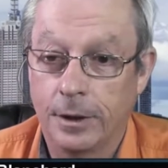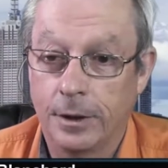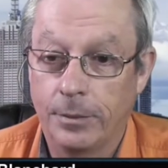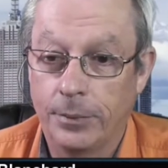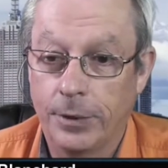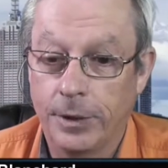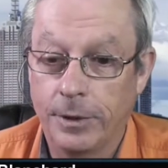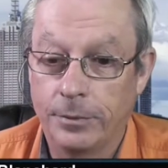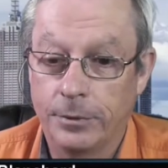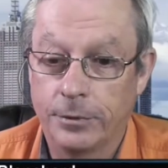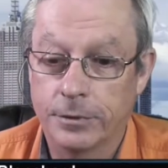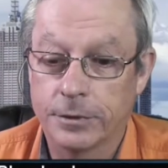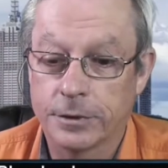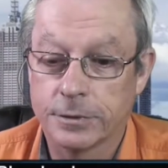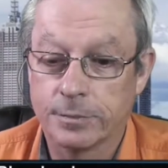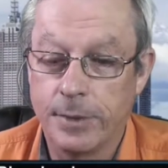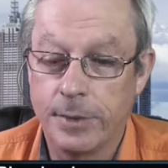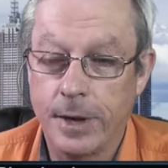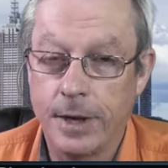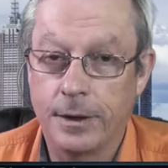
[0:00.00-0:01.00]
people
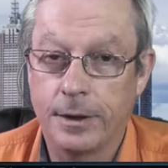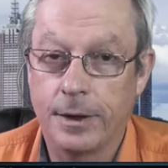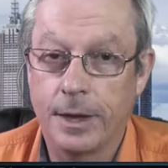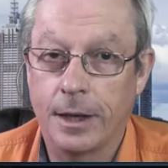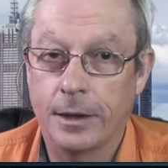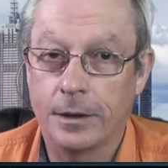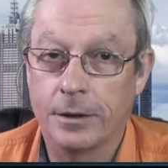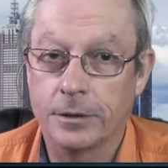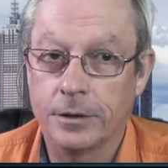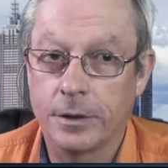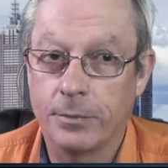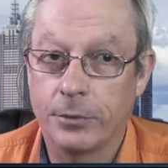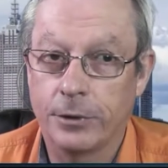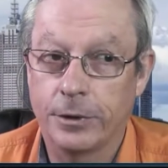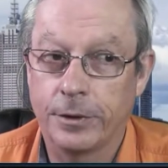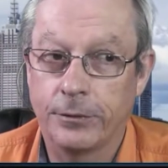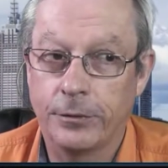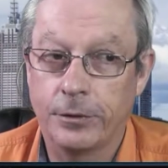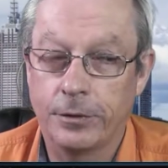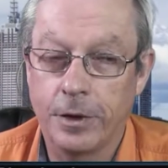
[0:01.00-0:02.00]
spend that. They said,
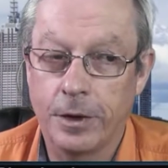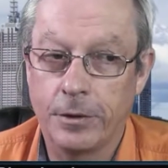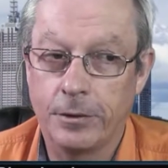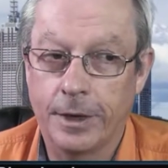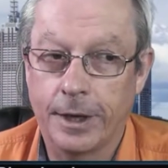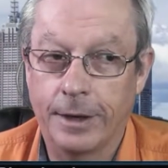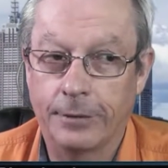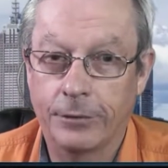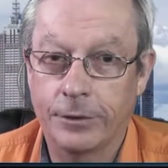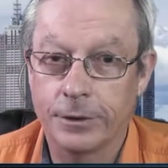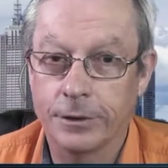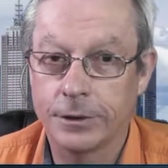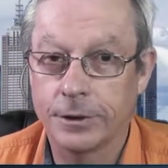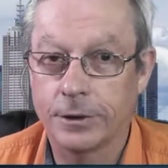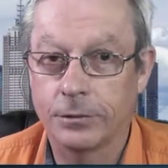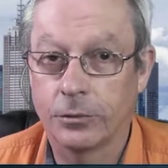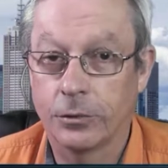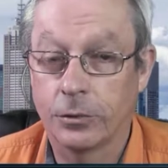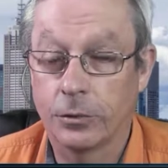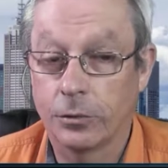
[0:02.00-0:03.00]
but if you don't have
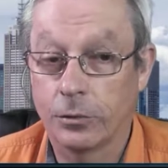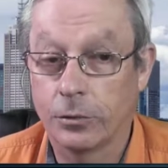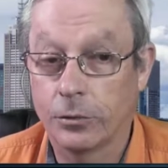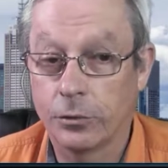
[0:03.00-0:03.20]
the